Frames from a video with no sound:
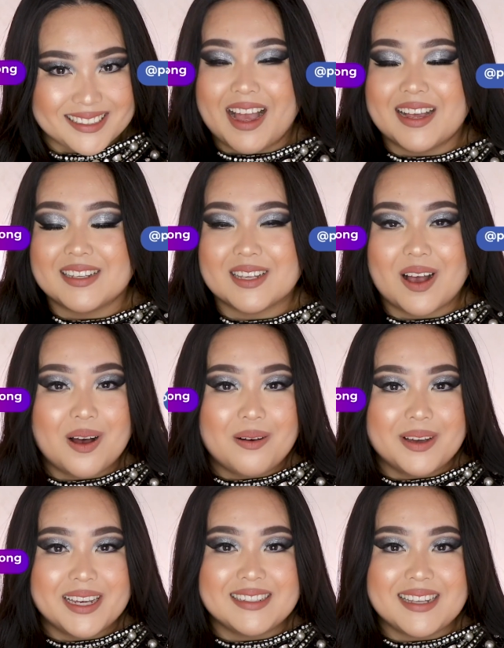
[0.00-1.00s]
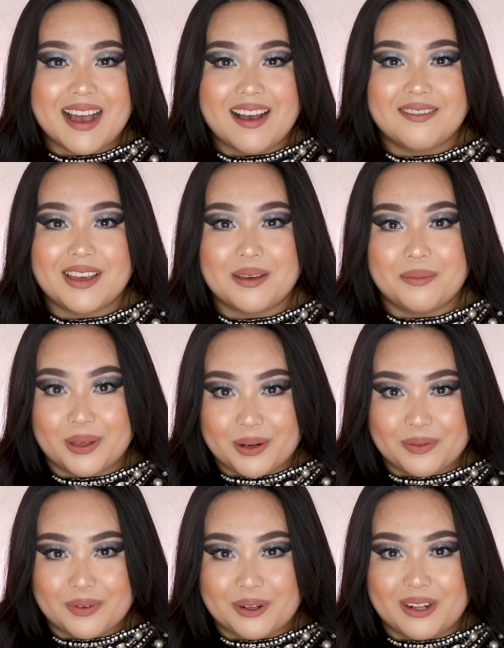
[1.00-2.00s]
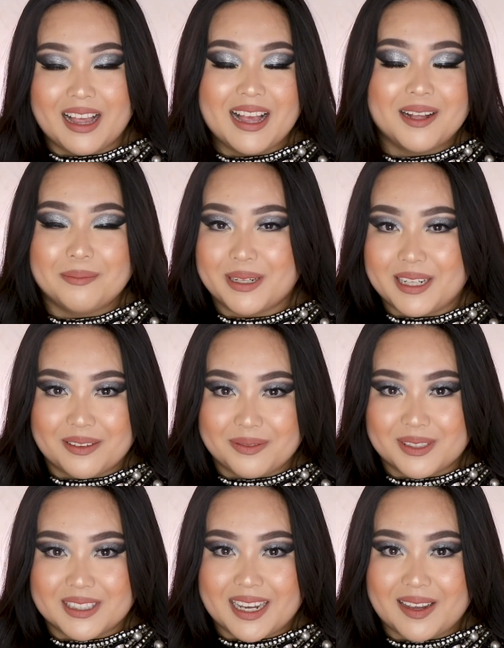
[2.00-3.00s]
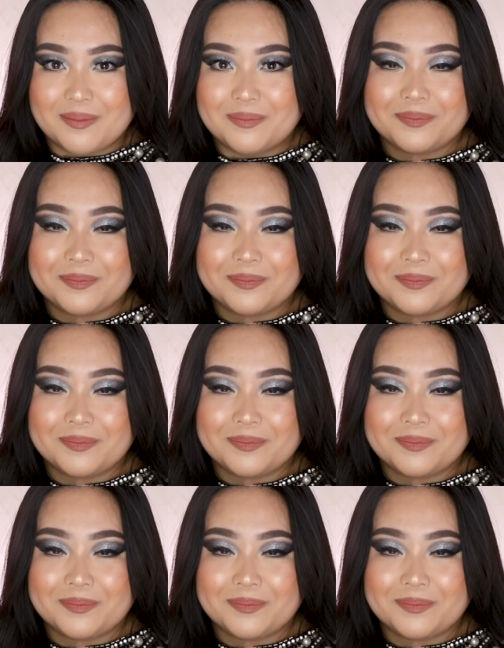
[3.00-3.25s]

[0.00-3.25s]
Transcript: As always, have a beautiful Padeeful day.